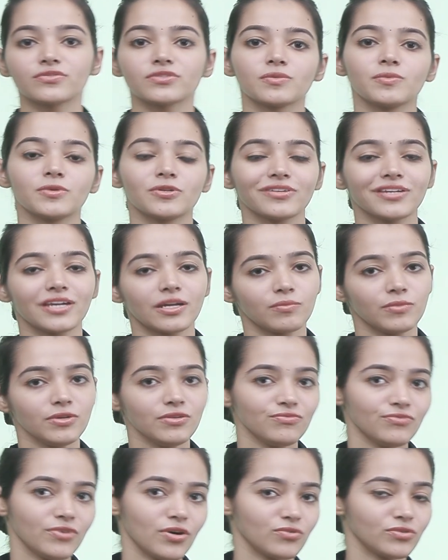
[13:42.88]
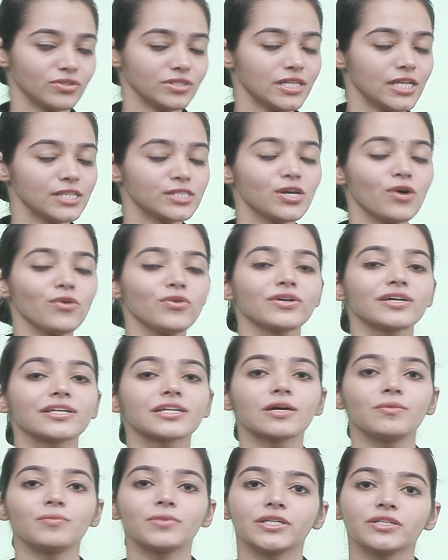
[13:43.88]
of symmetry can be found. That's how you can
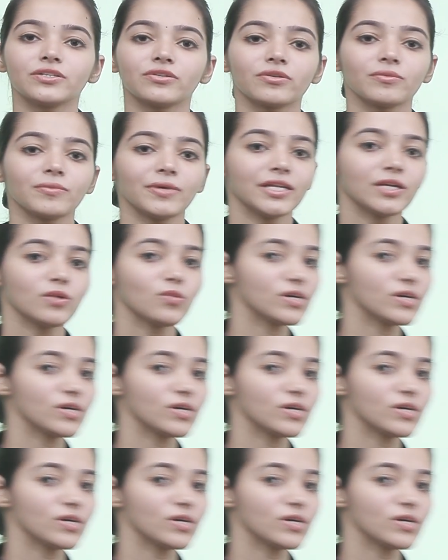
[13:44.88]
complete the remaining